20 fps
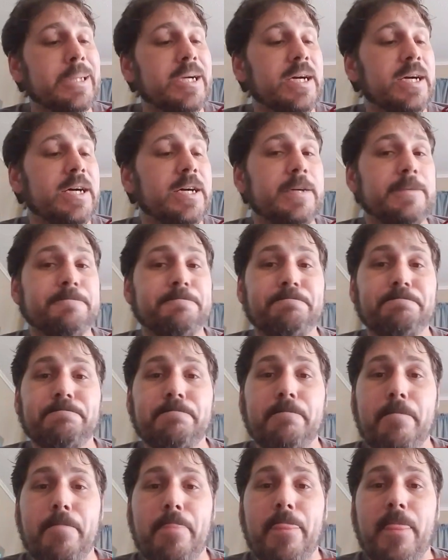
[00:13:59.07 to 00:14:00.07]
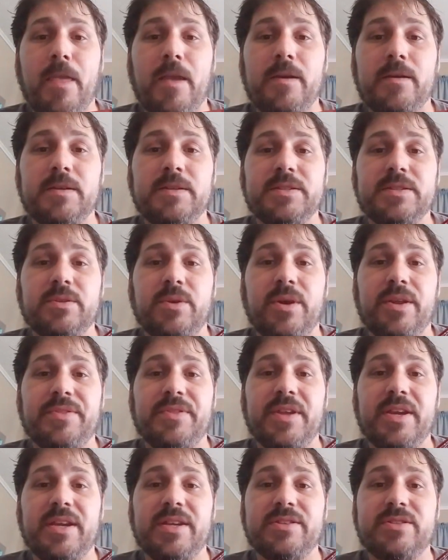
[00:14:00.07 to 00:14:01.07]
So I
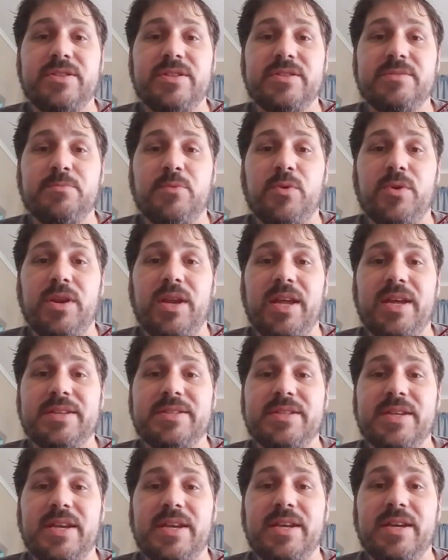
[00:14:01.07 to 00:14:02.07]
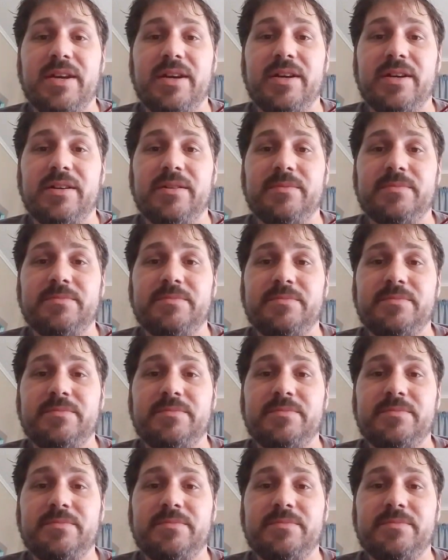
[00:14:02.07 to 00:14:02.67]
think it's just more or less a